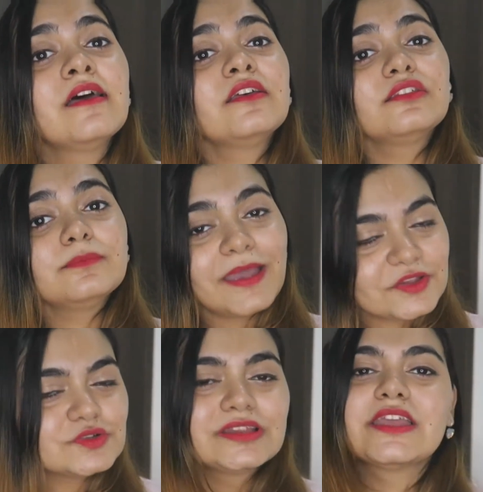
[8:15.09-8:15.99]

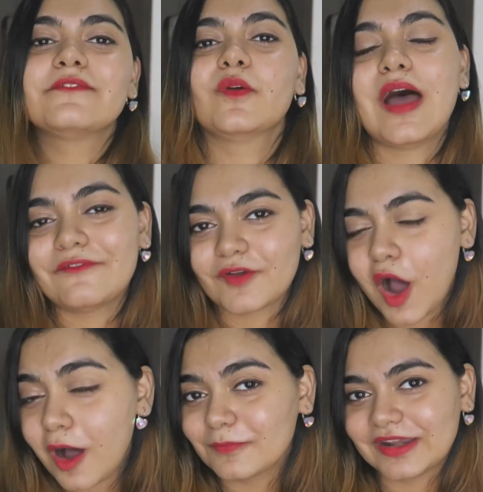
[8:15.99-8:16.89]
especially if you have
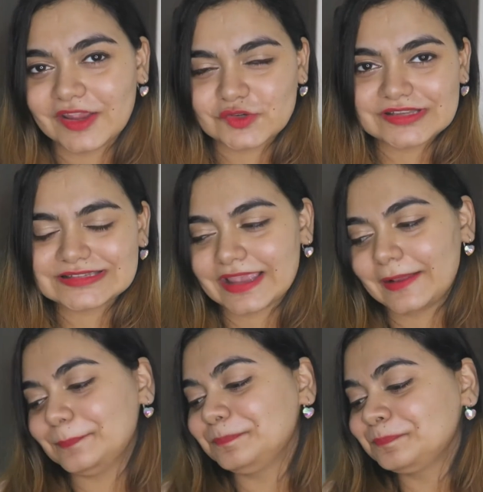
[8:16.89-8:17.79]
combination skin.